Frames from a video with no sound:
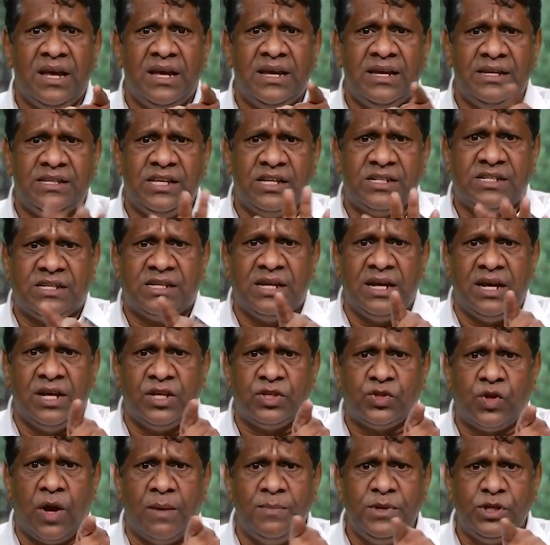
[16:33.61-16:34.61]
Is it
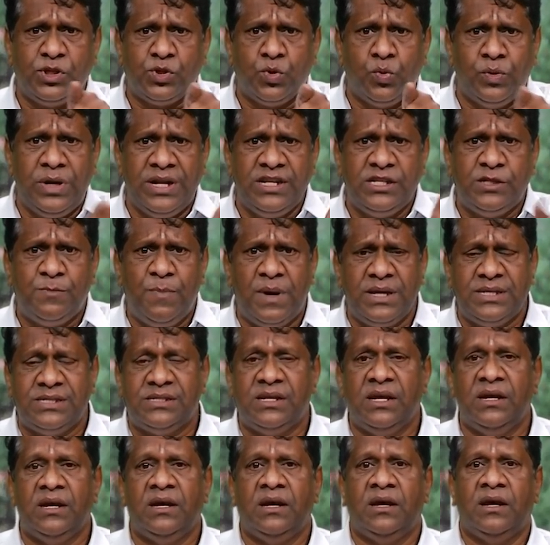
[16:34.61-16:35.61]
Swami's student's
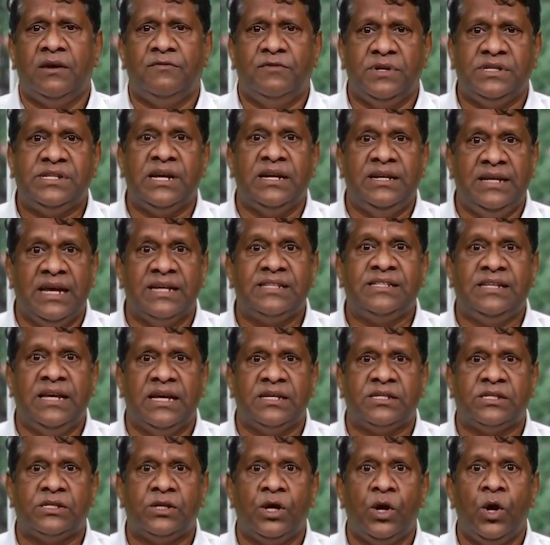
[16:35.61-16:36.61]
bus? We said,
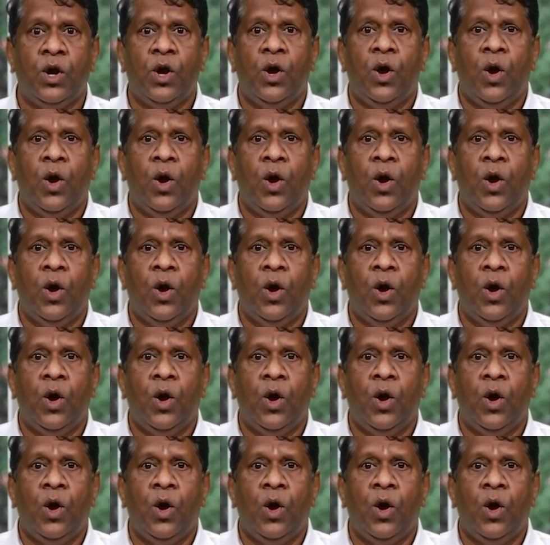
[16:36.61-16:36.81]
yes.